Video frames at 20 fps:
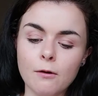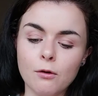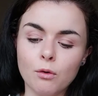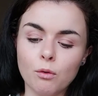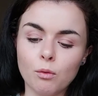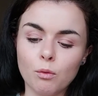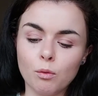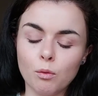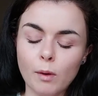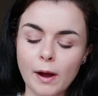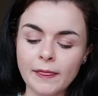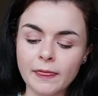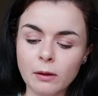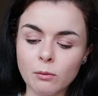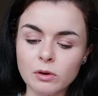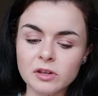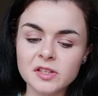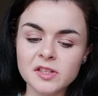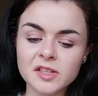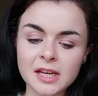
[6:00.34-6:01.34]
when there
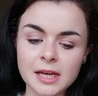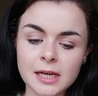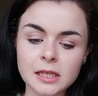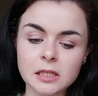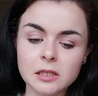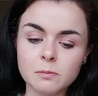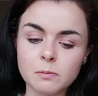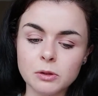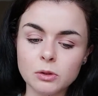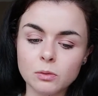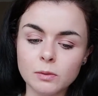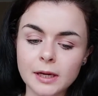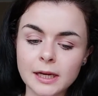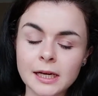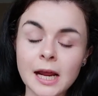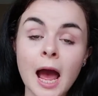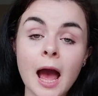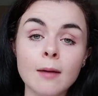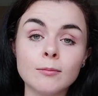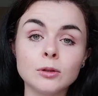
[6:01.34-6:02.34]
were scenes between
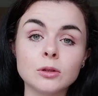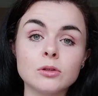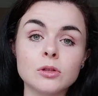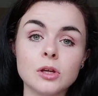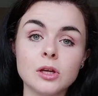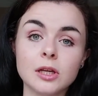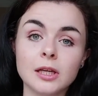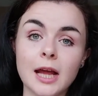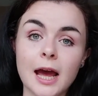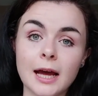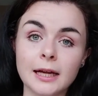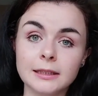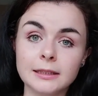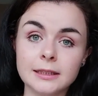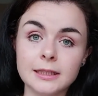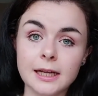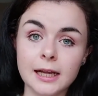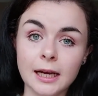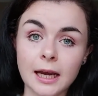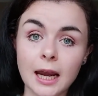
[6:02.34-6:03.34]
Hamilton
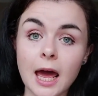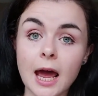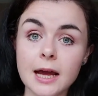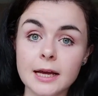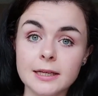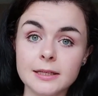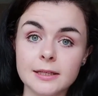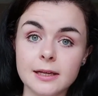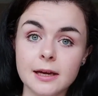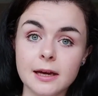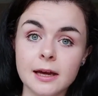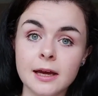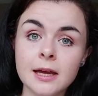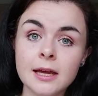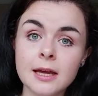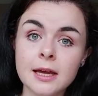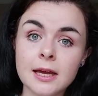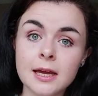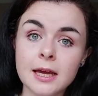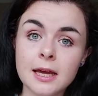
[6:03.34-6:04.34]
and Eliza,
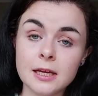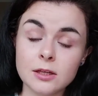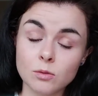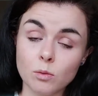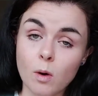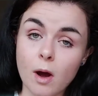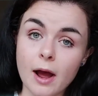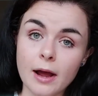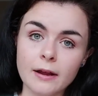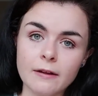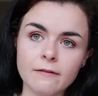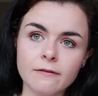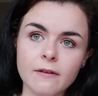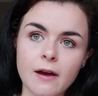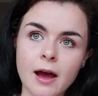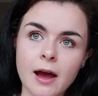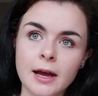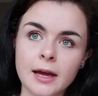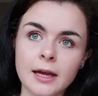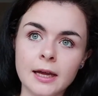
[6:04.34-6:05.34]
his wife.
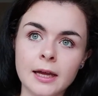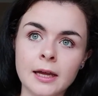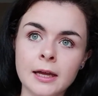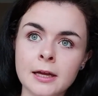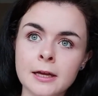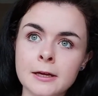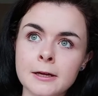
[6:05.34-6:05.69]
I